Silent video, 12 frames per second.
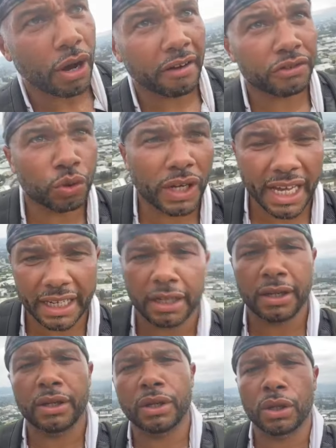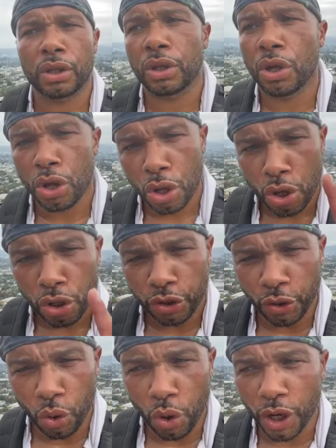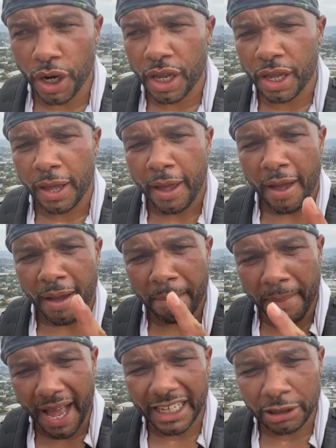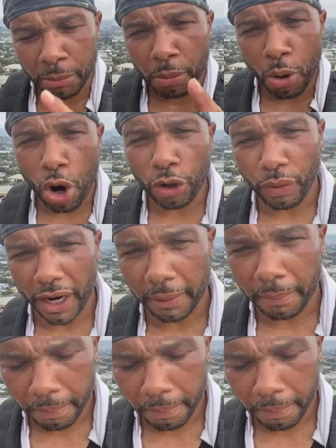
have to hit your maximum heart rate.